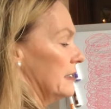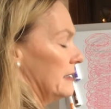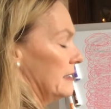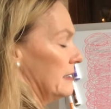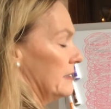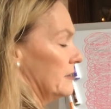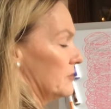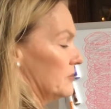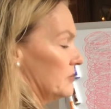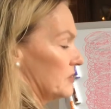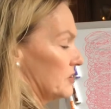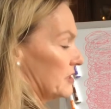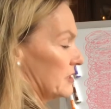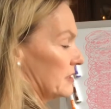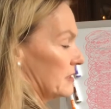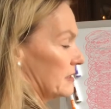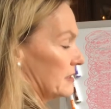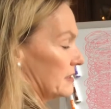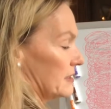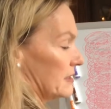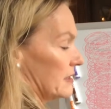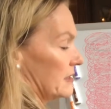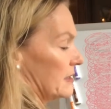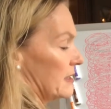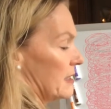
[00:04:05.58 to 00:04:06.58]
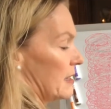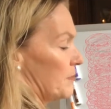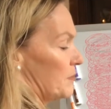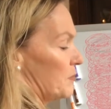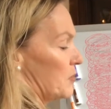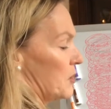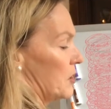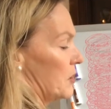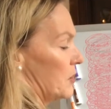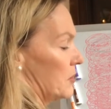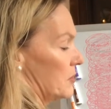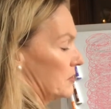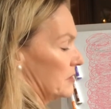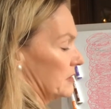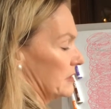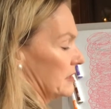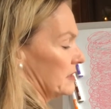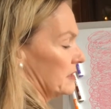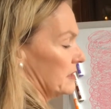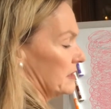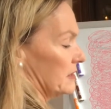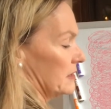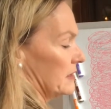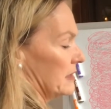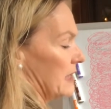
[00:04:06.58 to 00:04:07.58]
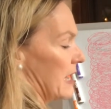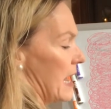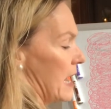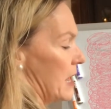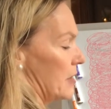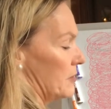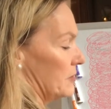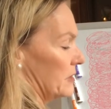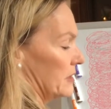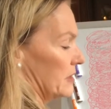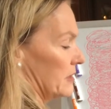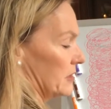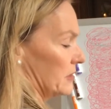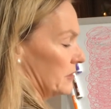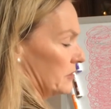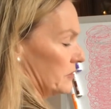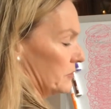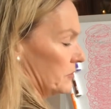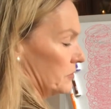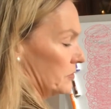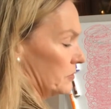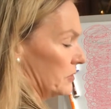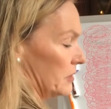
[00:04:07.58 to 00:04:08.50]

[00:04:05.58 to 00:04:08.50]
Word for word: energies that that pose is allowing you